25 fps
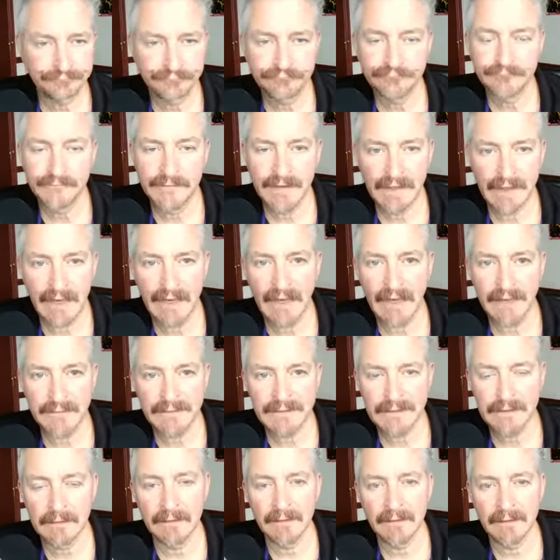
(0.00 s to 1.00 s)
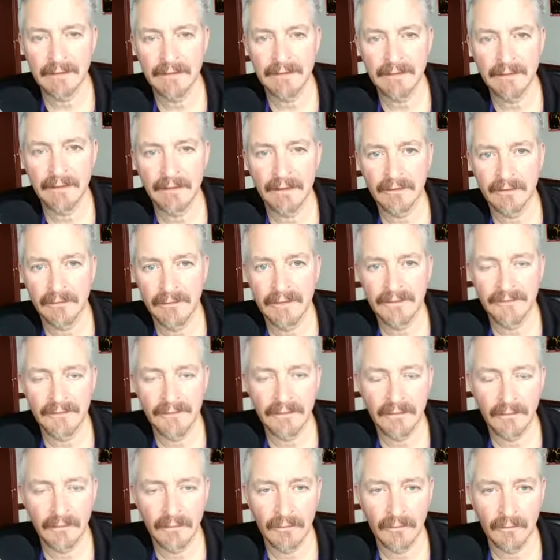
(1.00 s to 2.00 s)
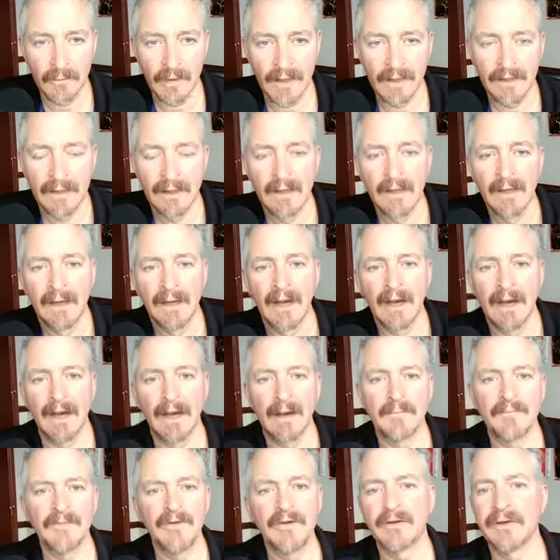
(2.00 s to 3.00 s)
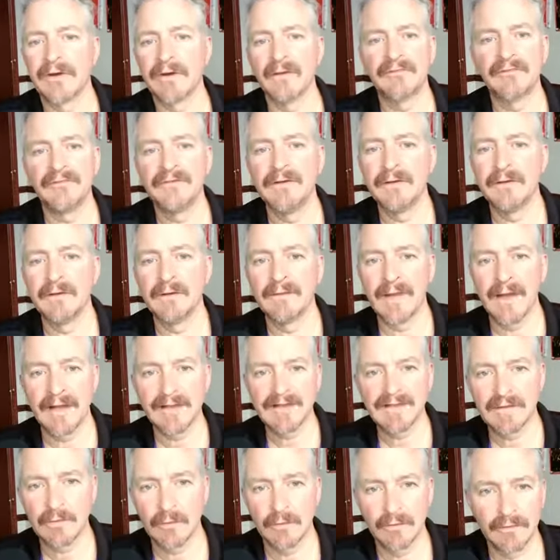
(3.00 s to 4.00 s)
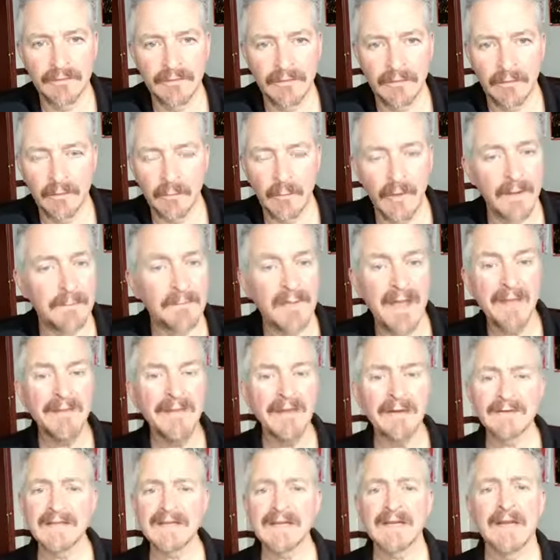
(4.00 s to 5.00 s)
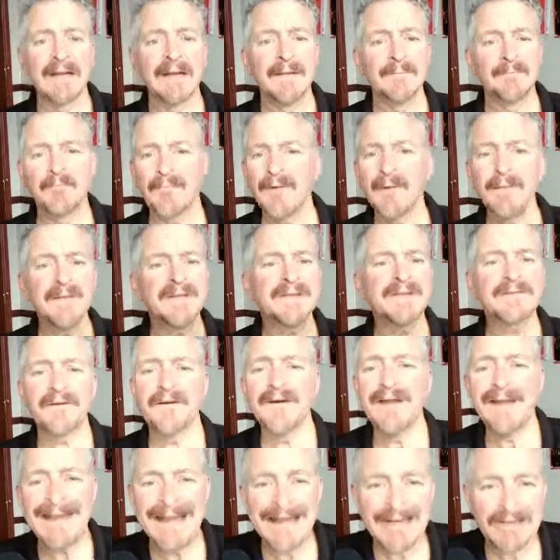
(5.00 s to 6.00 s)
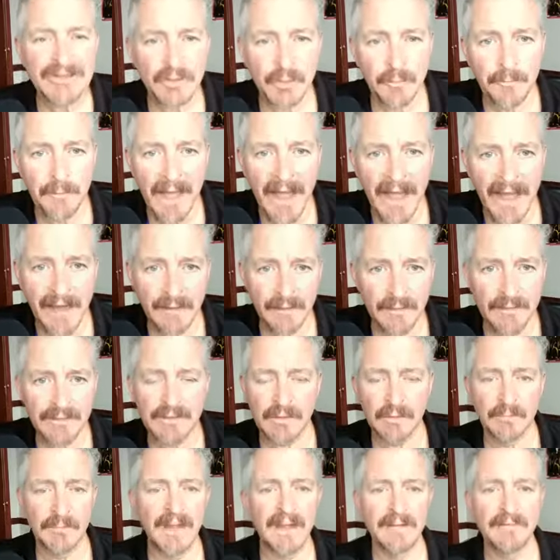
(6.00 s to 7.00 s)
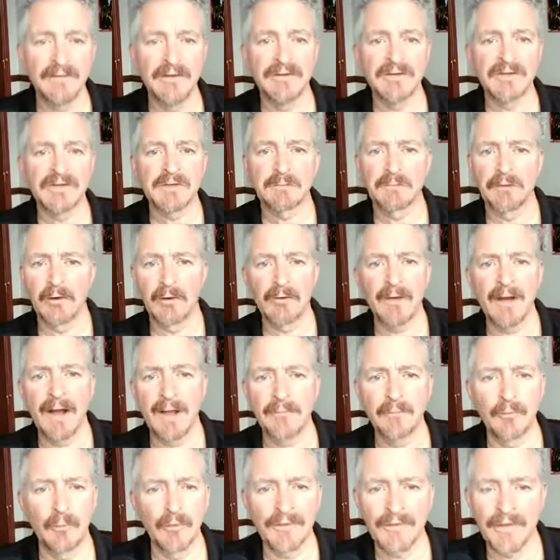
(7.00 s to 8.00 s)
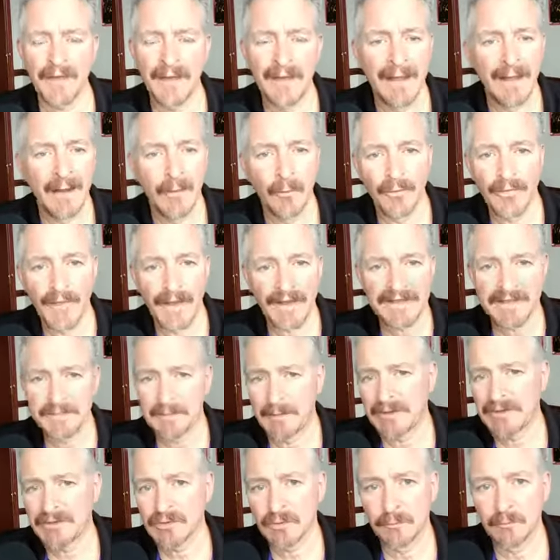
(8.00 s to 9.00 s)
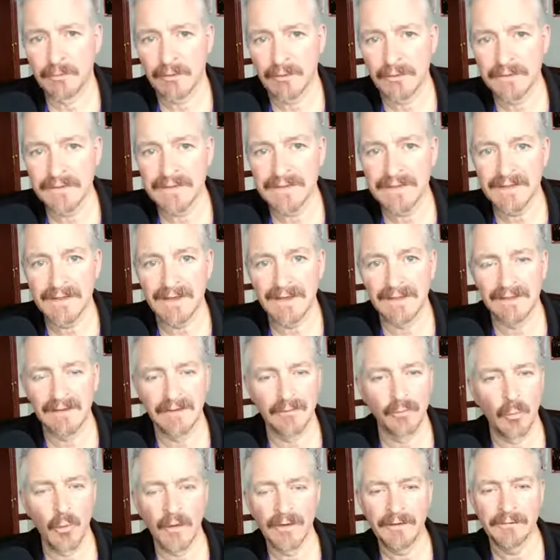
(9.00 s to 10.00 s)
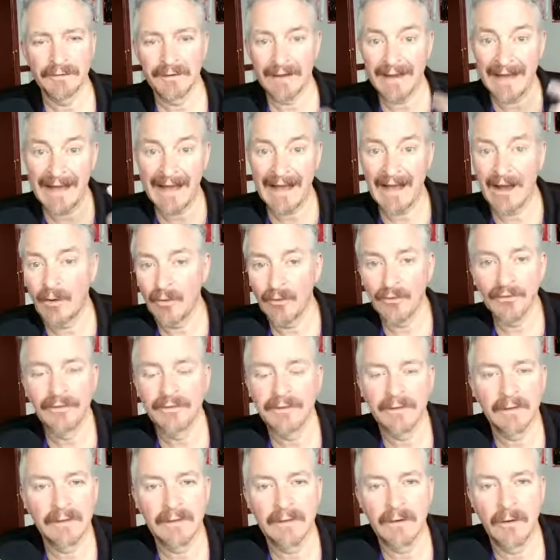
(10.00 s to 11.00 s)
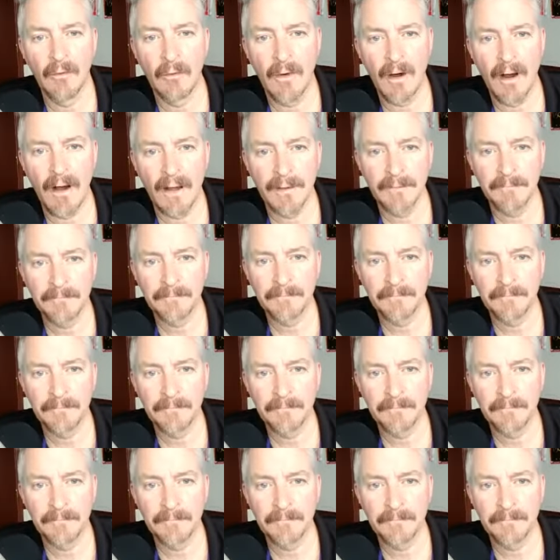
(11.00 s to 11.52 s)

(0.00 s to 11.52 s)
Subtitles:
Yeah, absolutely. You're going to grieve in your own way. You're going to feel that sorrow in your own way. Maybe it's financial matters, or maybe you just broke up with that special person and you're wondering how you're going to go on.